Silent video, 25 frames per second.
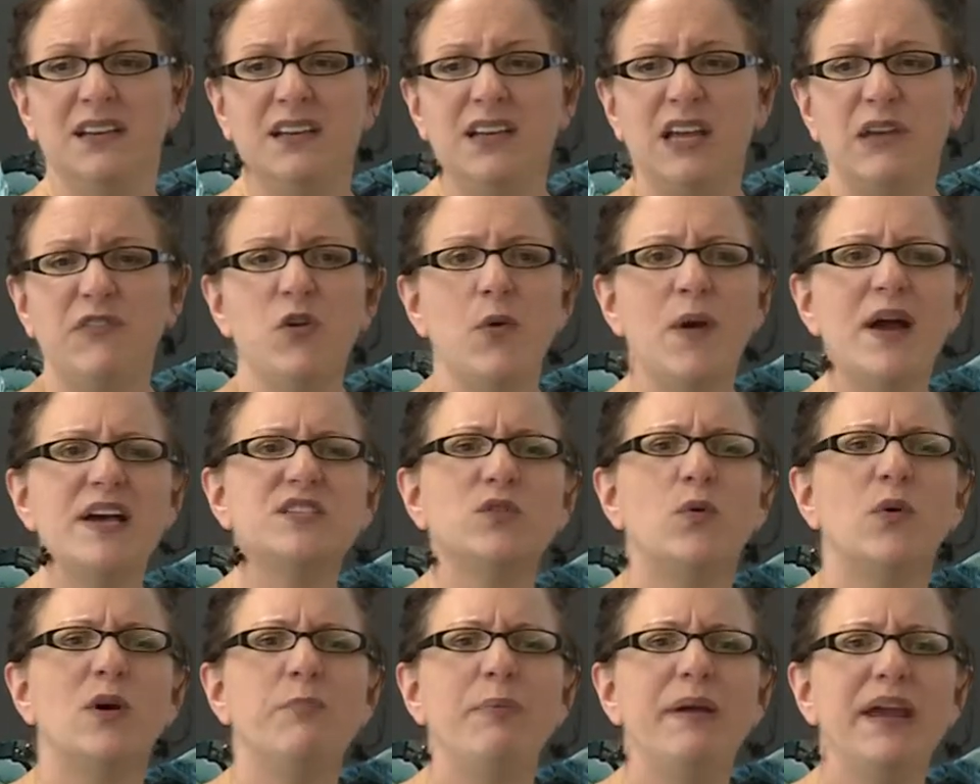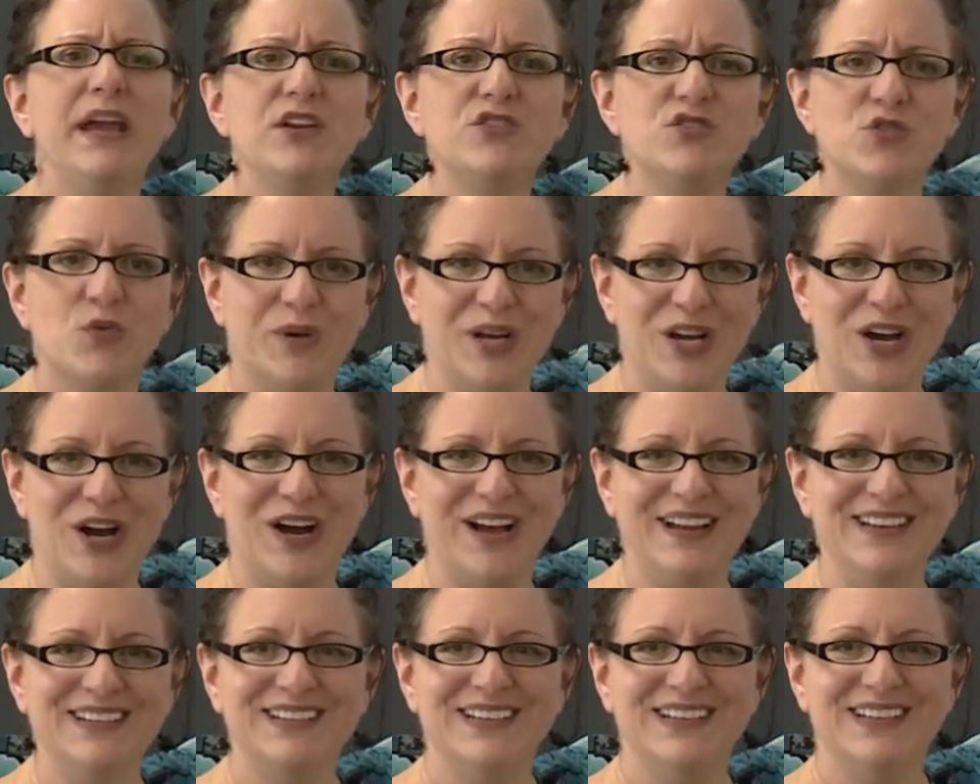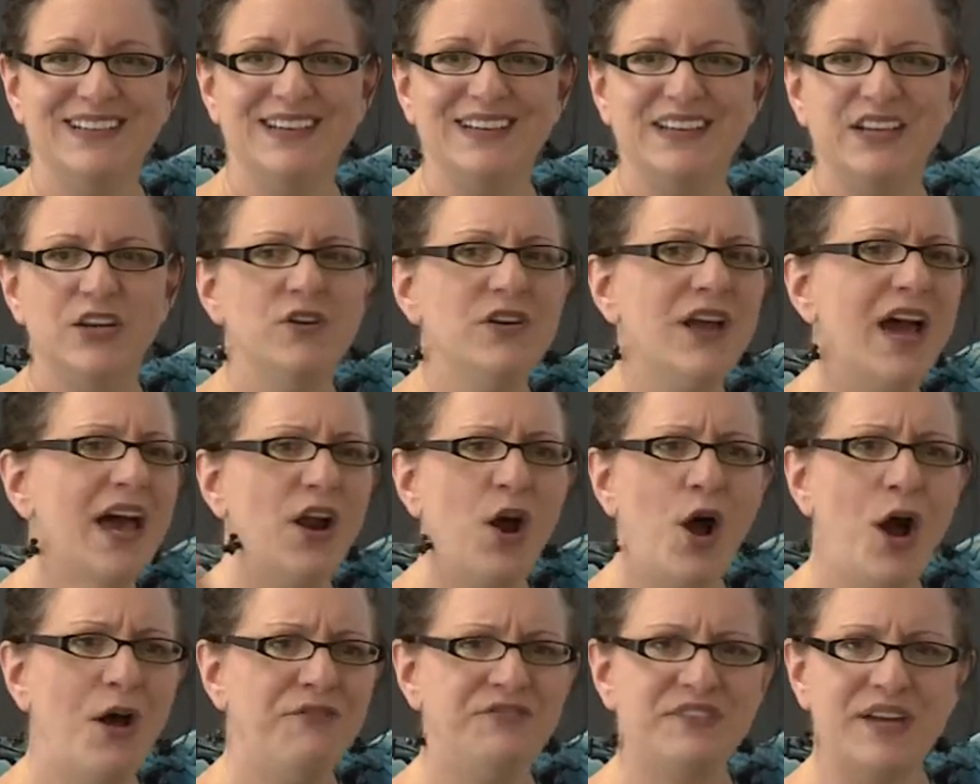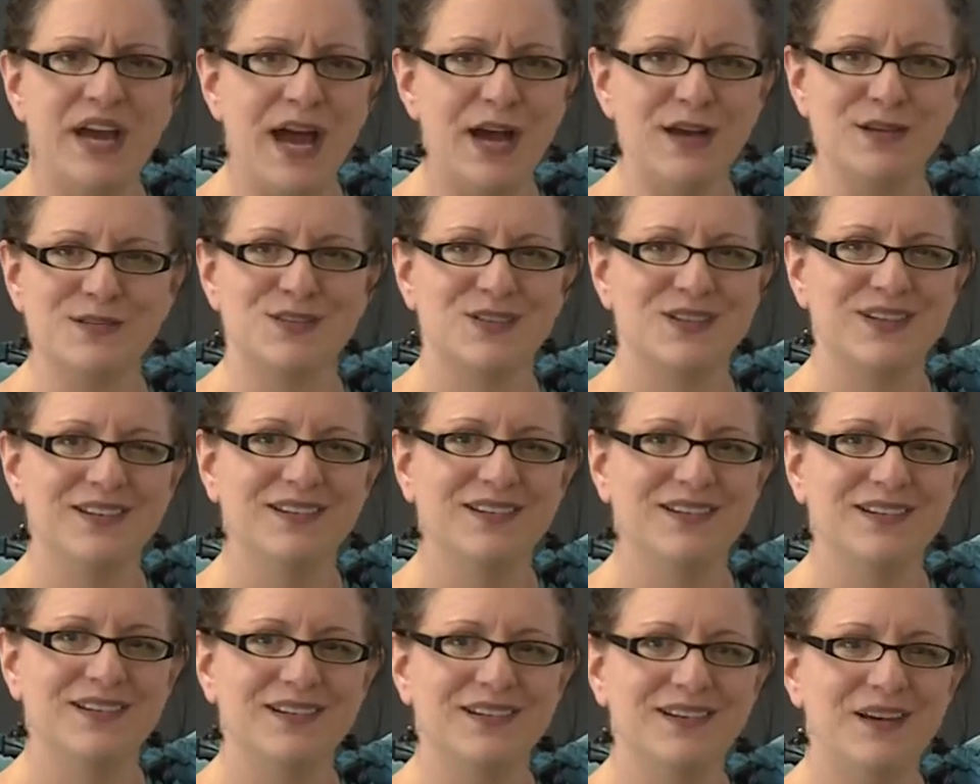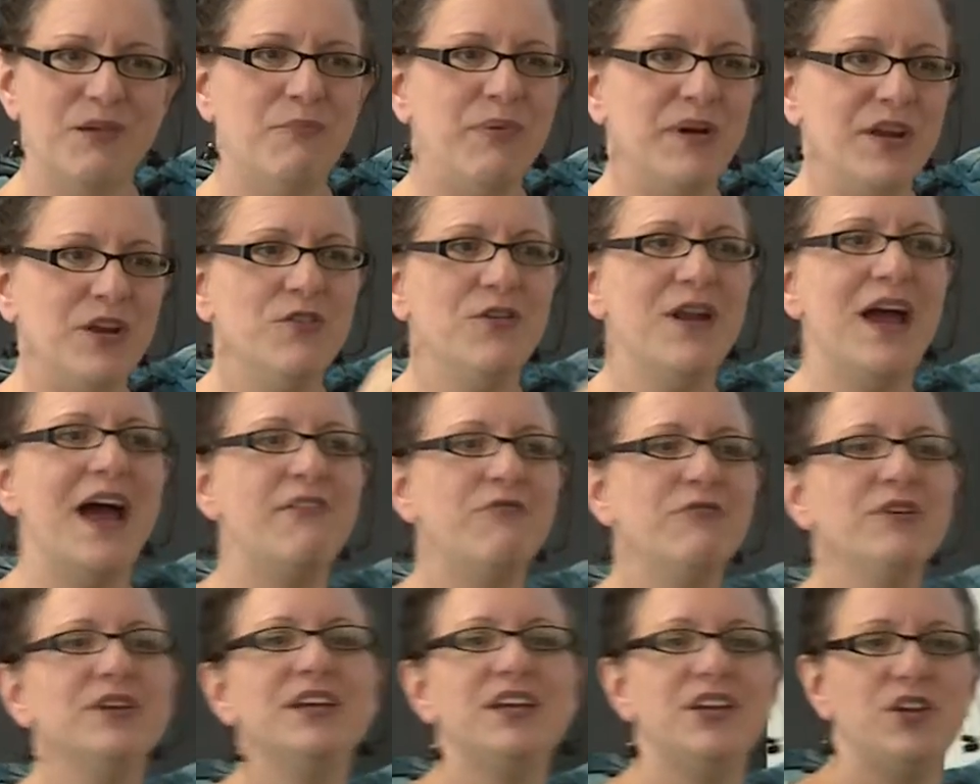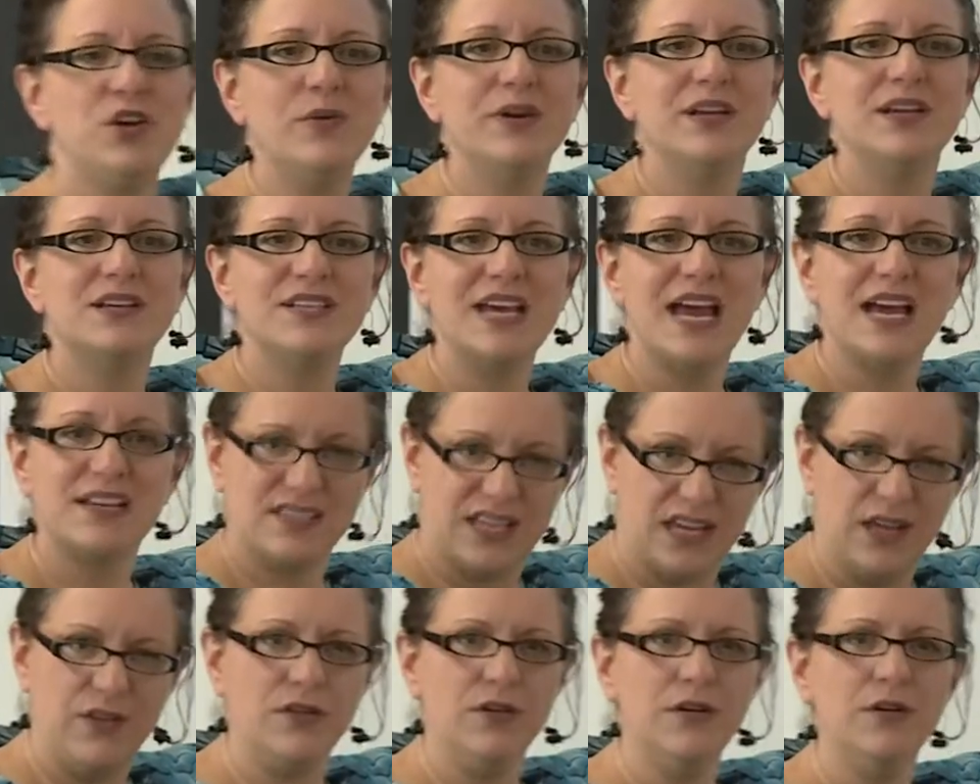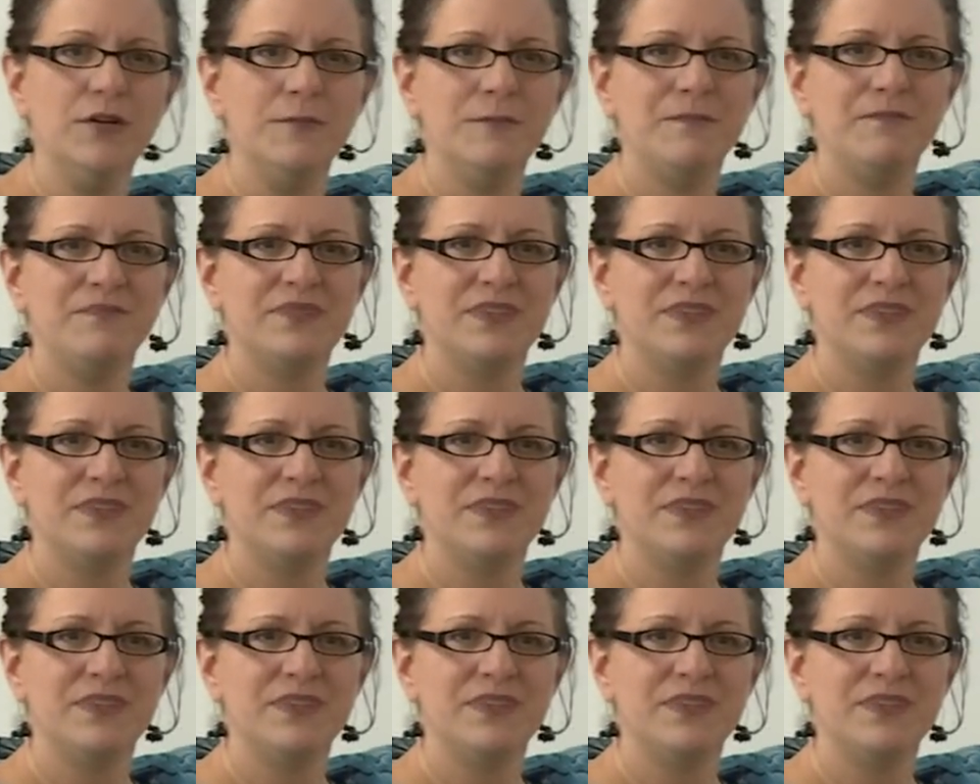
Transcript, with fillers: If you ask what page are we on, you're not off task, but you're not really doing the task either.